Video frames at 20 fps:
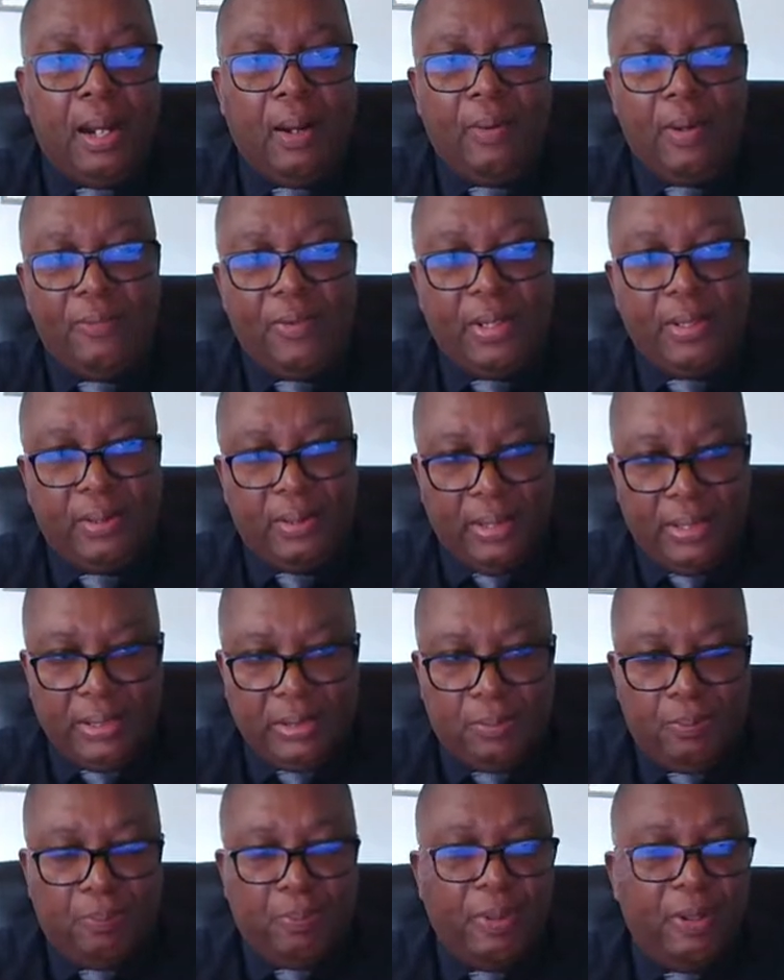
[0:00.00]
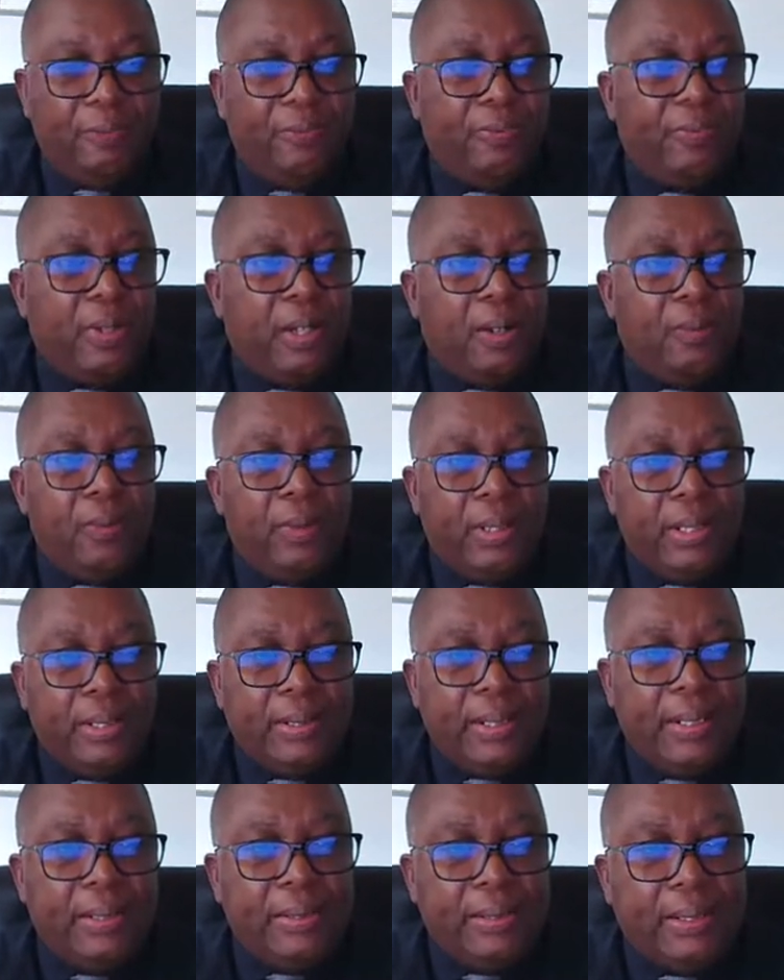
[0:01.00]
However, as Prof. Kahwa
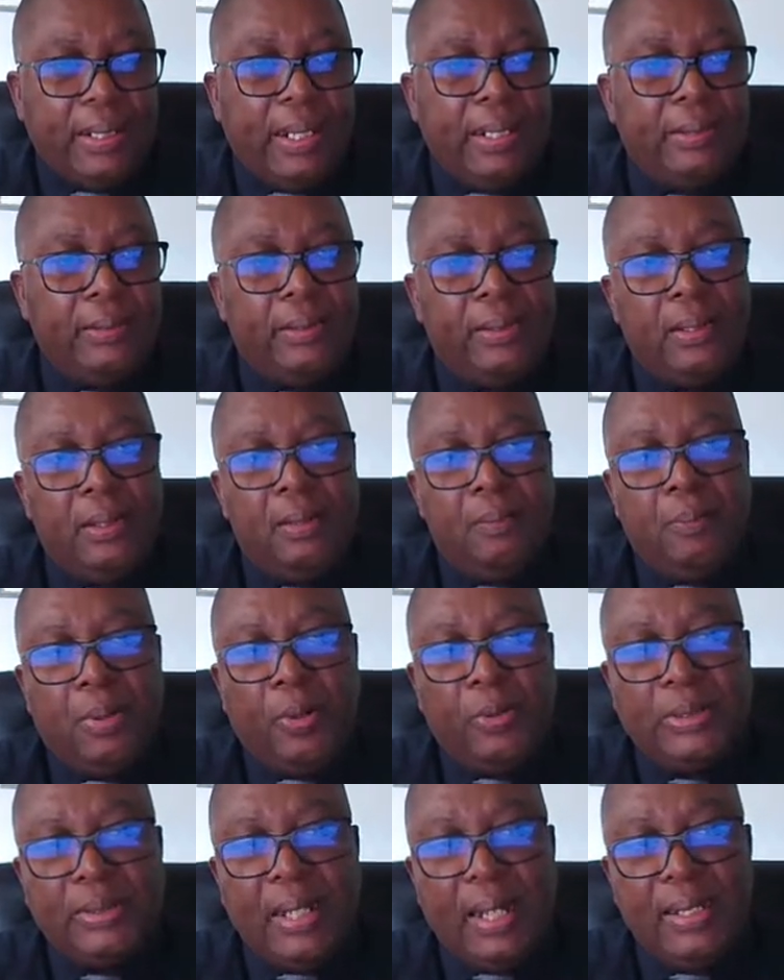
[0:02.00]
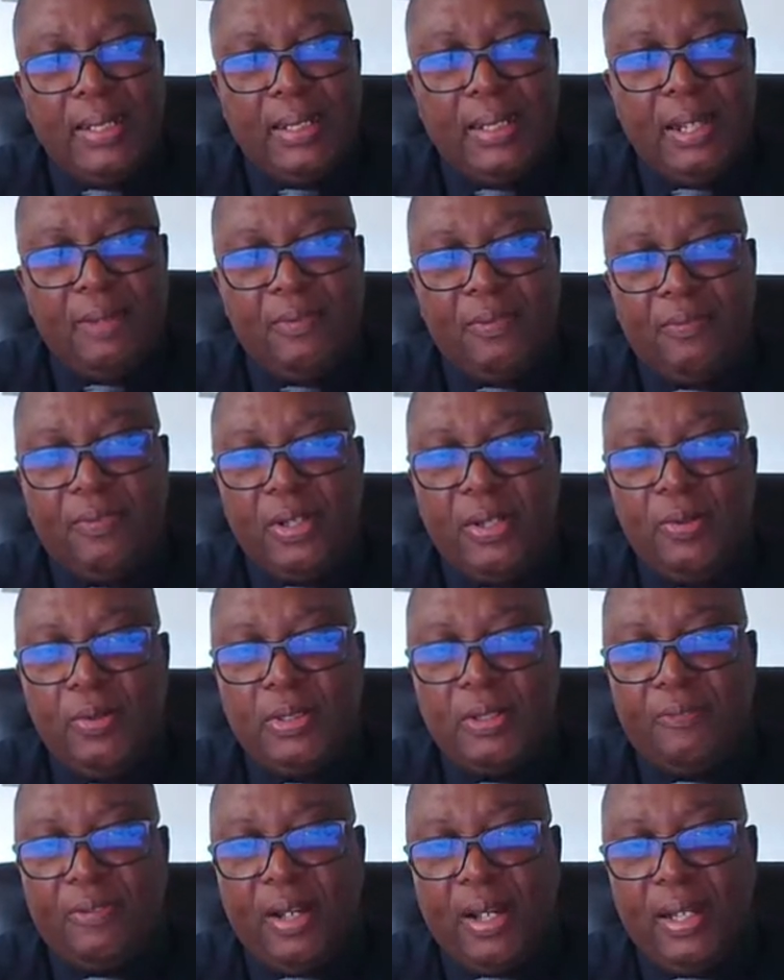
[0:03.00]
had hinted at, post 9-11, the
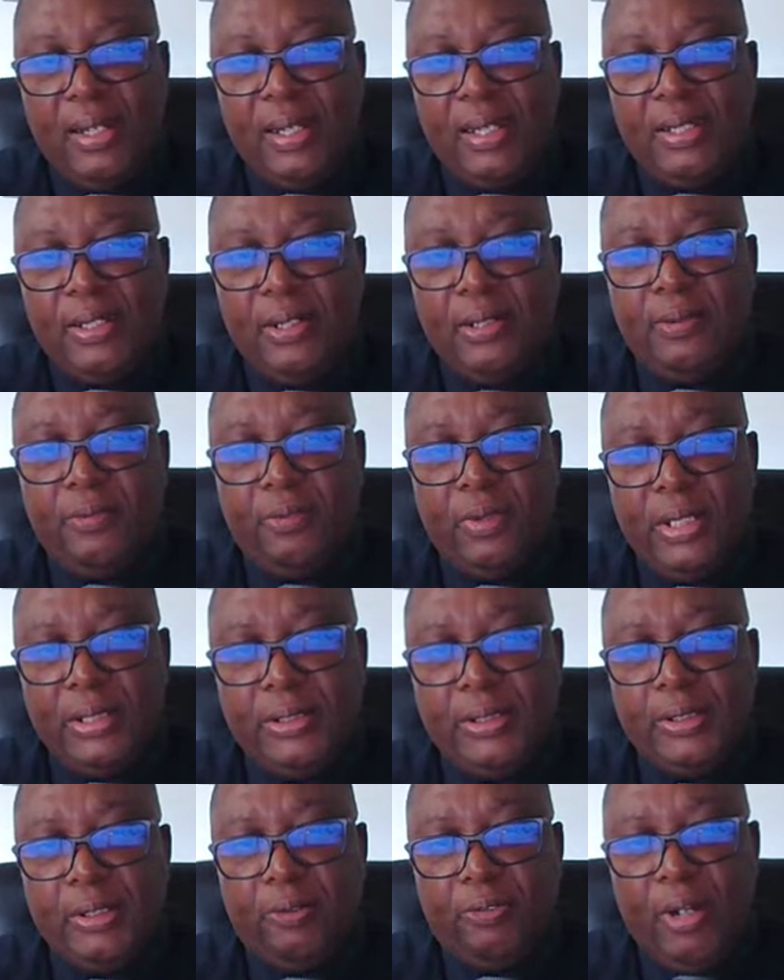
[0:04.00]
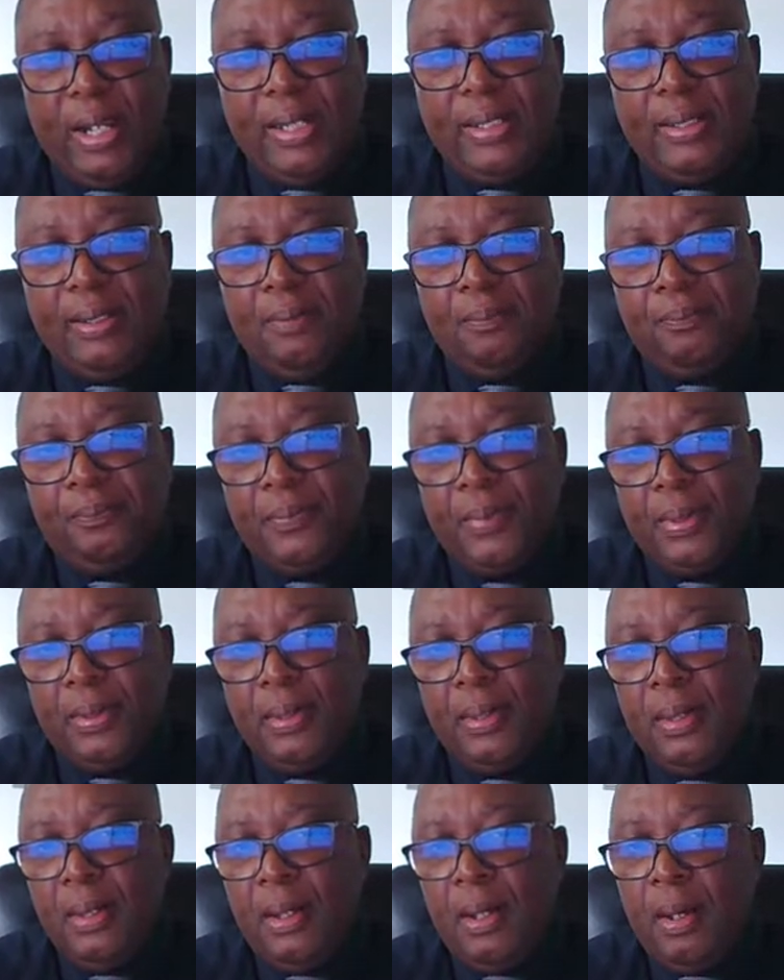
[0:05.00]
use of highly enriched uranium
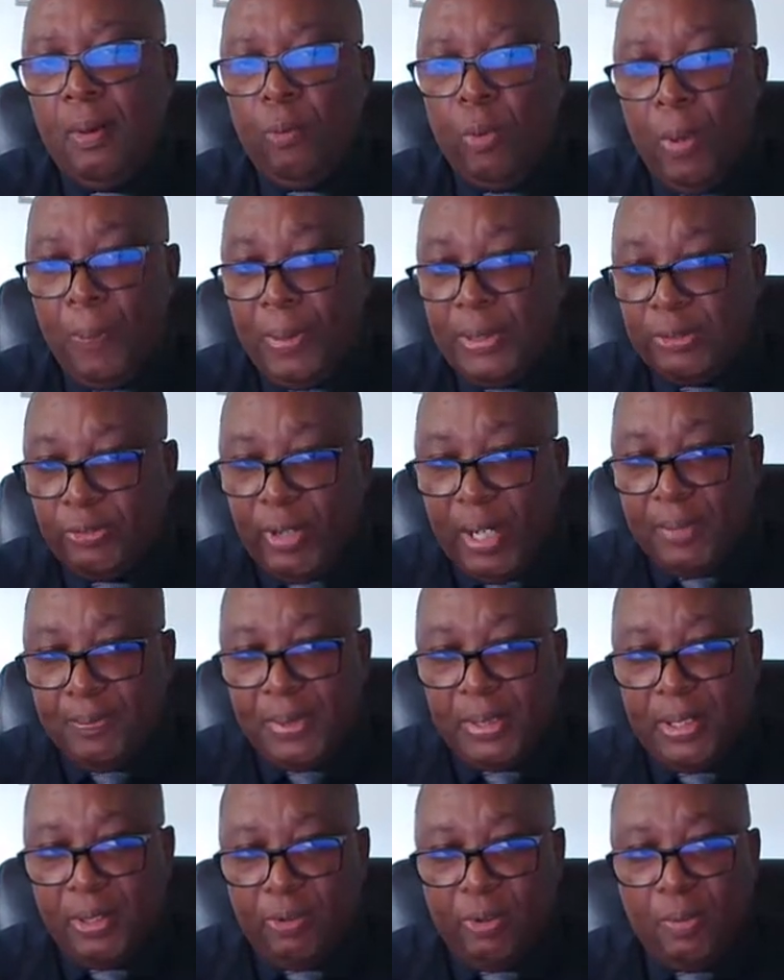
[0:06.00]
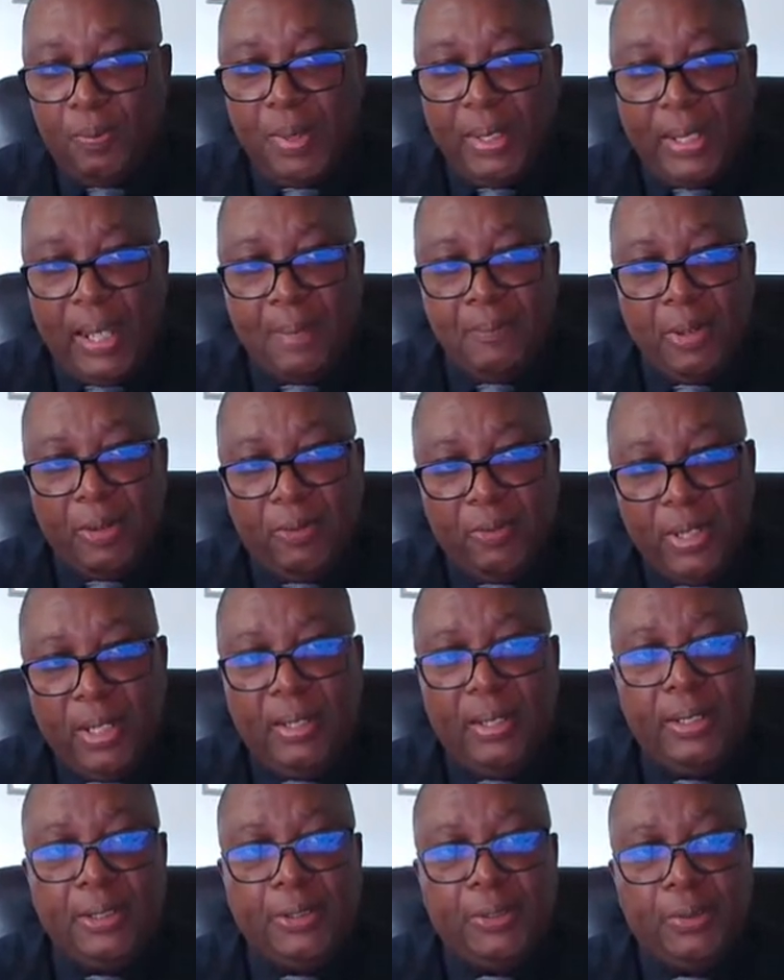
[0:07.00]
weapons-grade material became a
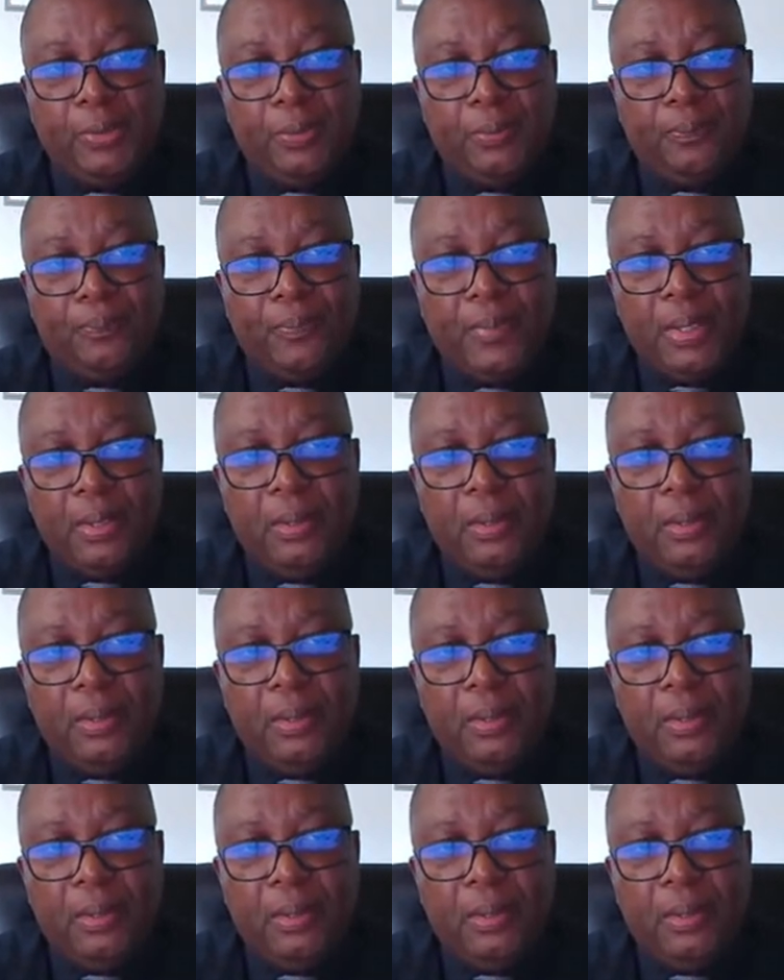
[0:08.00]
real issue,